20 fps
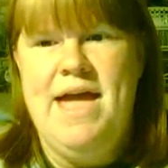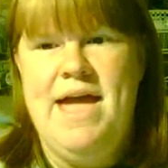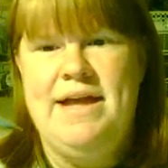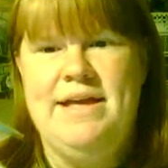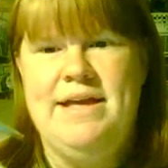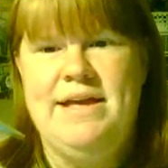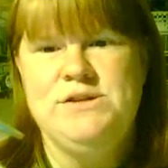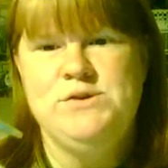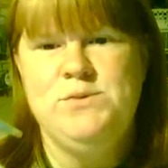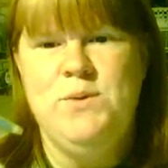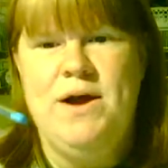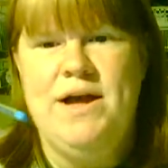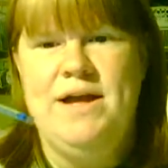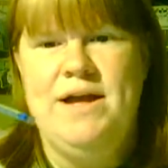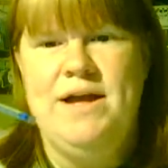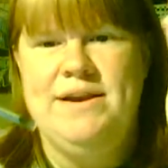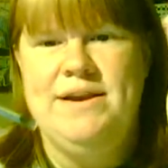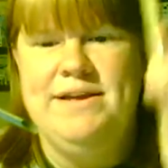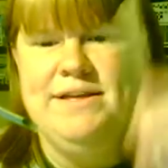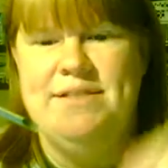and guess what?
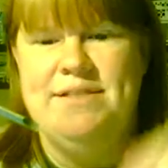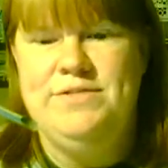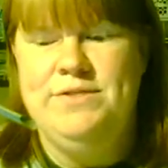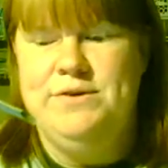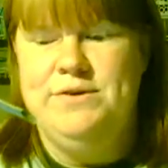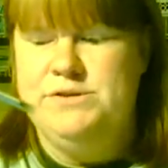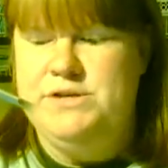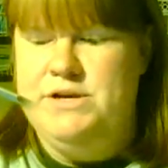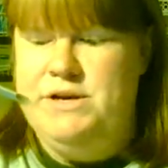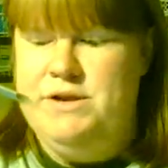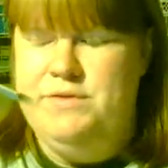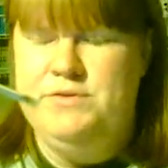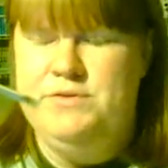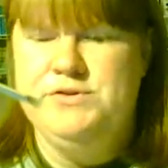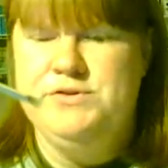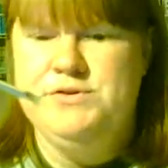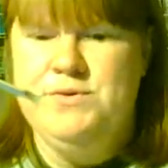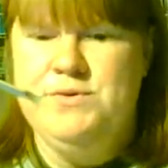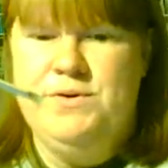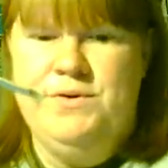There's another
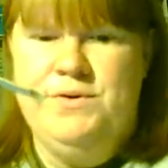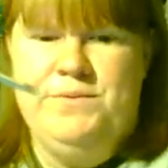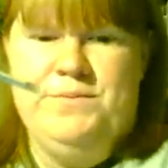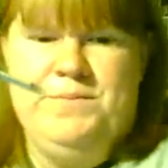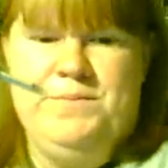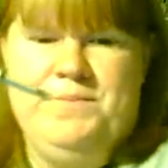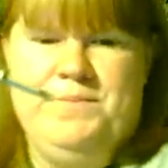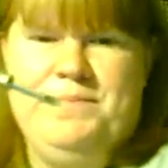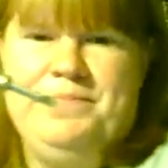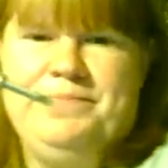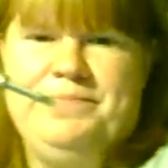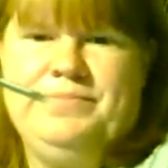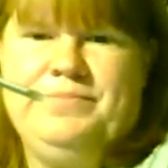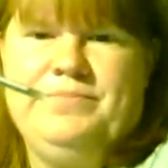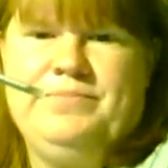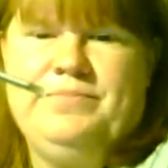screw, a